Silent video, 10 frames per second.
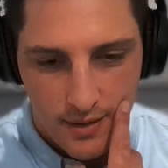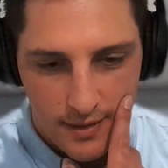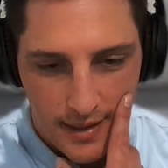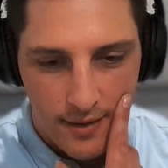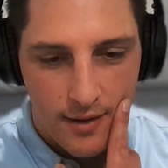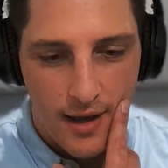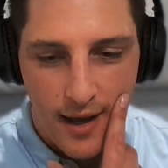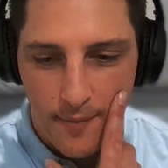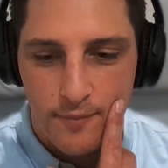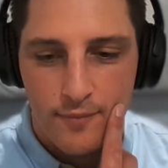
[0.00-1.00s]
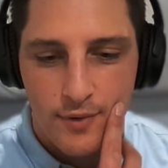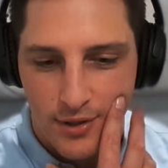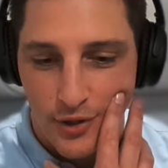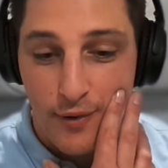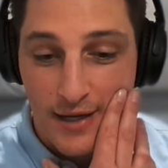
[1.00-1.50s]
Yeah.
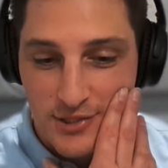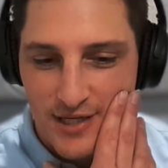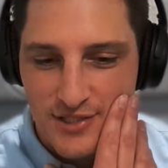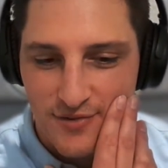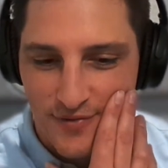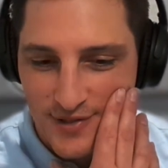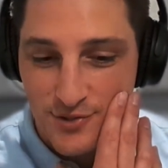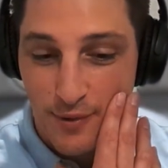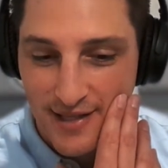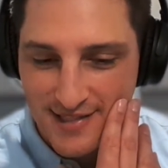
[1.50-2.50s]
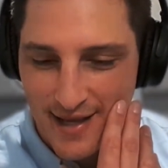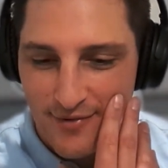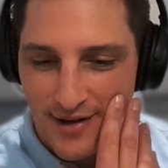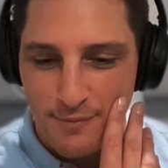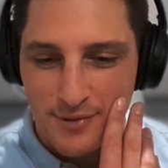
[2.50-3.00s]
Congratulations for
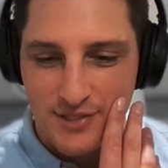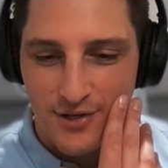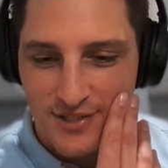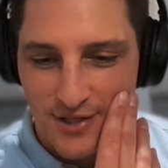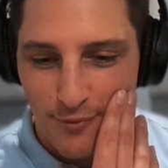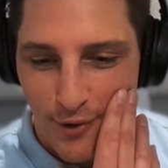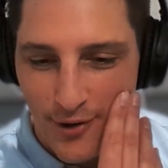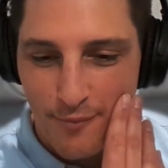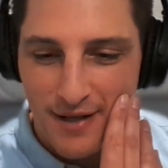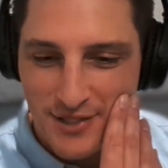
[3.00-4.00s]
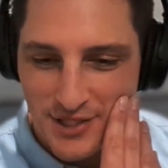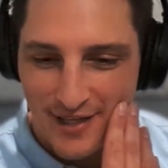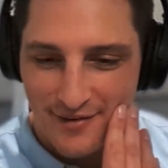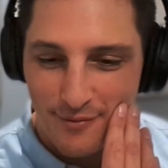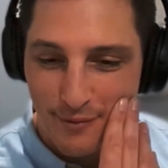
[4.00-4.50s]
27 episodes in a row
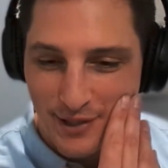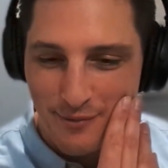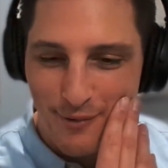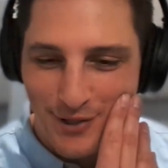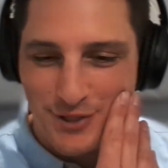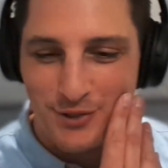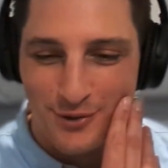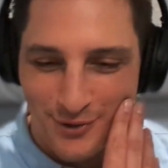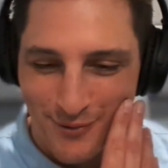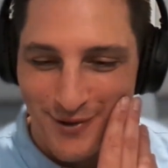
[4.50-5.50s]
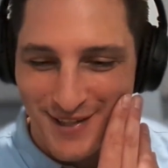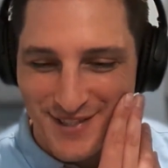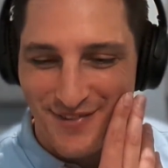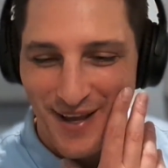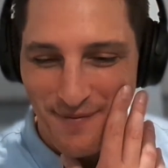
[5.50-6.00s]
mentioning from a commercial or quantity
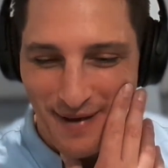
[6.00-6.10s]
surveyor